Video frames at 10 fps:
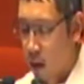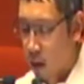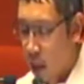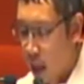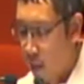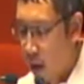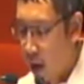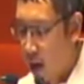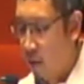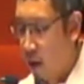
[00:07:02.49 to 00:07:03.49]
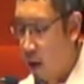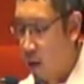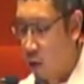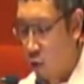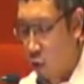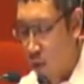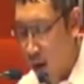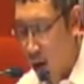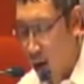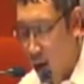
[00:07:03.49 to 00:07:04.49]
the MILF entered through
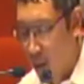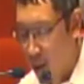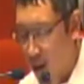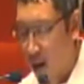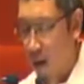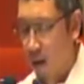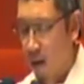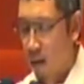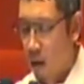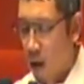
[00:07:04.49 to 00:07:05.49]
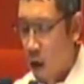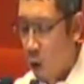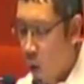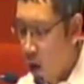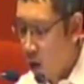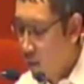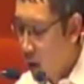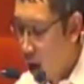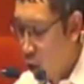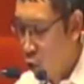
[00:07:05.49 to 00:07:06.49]
Barangay Pantar. One of the
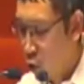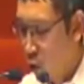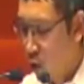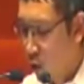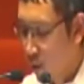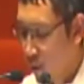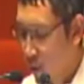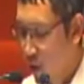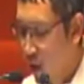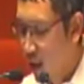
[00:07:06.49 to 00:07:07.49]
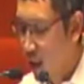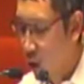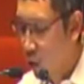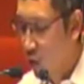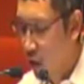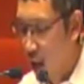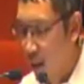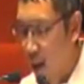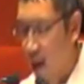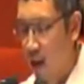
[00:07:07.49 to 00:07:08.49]
households to first encounter the
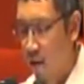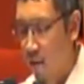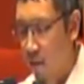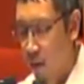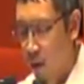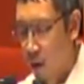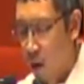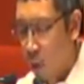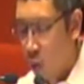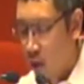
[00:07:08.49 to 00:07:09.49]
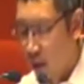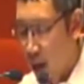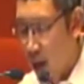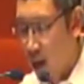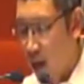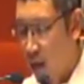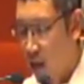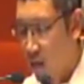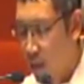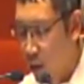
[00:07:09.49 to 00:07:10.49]
MILF was a man in
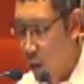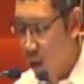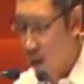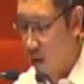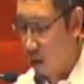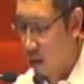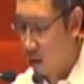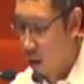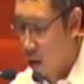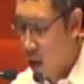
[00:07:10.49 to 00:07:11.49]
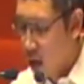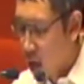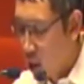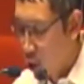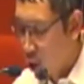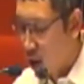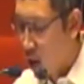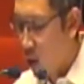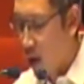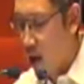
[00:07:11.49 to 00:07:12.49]
his mid-20s. He thought they
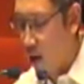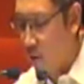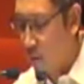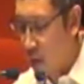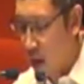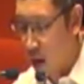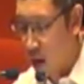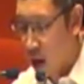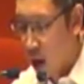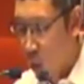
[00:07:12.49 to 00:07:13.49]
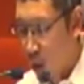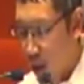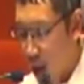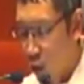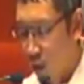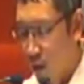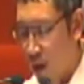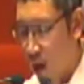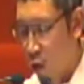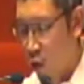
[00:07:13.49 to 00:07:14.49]
were AFP and went out of
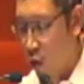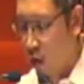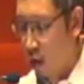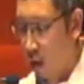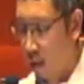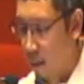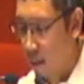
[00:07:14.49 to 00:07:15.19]
his house to greet them,